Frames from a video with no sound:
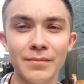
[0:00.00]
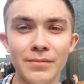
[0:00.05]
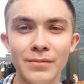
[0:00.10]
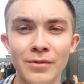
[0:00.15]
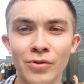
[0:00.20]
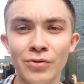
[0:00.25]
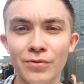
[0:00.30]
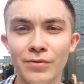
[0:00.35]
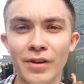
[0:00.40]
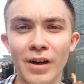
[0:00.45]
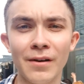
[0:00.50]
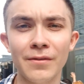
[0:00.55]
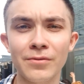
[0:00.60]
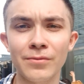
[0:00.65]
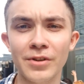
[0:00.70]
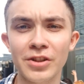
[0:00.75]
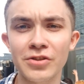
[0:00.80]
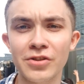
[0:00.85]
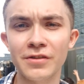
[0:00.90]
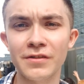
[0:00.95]
Not tough
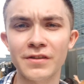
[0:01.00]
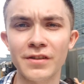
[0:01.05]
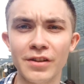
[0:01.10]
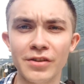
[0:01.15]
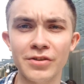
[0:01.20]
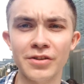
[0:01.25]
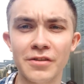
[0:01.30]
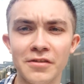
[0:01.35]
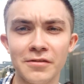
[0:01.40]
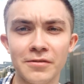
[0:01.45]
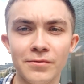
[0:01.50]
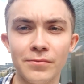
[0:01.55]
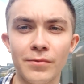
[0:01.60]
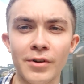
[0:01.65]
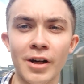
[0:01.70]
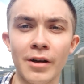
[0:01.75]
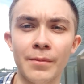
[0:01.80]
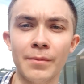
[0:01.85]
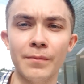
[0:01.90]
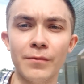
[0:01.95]
questions such as
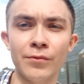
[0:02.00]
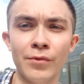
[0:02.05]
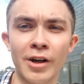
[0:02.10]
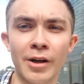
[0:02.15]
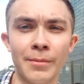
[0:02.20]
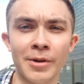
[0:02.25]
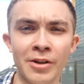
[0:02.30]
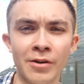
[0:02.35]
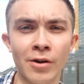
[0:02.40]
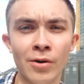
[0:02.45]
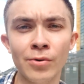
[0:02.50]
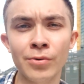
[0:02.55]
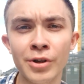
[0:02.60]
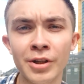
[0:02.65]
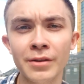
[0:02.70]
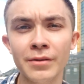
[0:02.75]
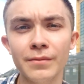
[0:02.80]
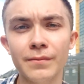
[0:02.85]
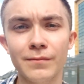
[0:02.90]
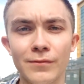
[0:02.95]
where I'm
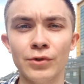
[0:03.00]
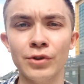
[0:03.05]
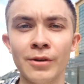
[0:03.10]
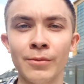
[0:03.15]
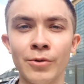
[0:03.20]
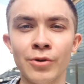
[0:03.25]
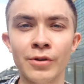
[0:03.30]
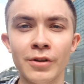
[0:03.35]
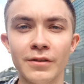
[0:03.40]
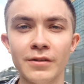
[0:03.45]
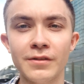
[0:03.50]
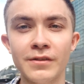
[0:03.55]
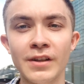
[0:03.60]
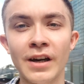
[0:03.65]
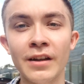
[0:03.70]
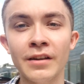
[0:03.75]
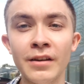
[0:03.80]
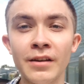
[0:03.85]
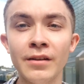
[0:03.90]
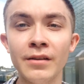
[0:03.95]
going, what I'm going to
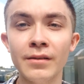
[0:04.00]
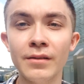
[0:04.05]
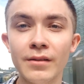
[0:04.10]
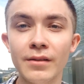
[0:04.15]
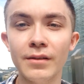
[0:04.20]
study.